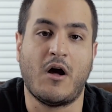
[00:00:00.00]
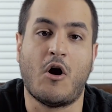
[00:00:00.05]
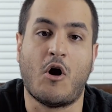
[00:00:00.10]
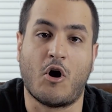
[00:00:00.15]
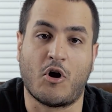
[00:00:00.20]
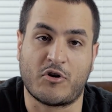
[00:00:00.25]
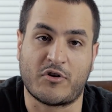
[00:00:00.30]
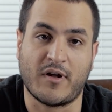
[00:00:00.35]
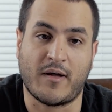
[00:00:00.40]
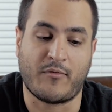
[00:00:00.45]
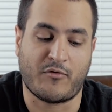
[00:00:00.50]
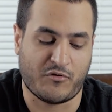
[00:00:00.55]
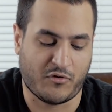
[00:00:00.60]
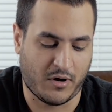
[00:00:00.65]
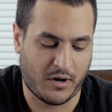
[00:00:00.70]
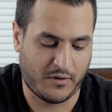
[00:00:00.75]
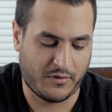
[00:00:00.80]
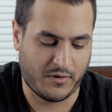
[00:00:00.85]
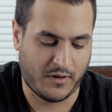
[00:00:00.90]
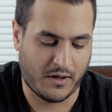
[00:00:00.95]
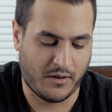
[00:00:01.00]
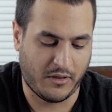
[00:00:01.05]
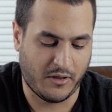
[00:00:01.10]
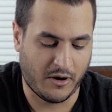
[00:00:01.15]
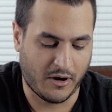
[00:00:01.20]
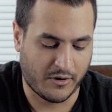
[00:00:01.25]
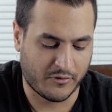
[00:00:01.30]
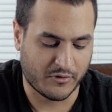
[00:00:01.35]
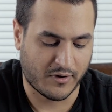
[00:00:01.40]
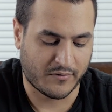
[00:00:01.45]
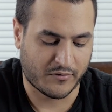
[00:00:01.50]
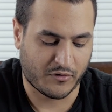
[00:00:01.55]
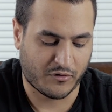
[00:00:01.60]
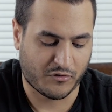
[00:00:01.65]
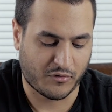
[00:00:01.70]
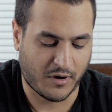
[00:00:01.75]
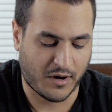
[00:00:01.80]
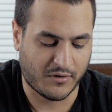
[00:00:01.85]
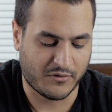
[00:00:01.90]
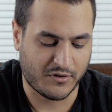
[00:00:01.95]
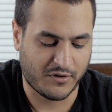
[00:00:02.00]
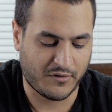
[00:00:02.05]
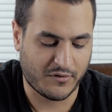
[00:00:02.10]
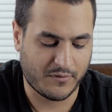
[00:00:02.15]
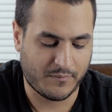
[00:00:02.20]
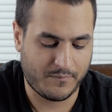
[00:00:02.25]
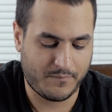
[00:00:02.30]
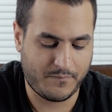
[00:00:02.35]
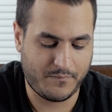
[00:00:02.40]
archetype strength, and then undrafted strategies.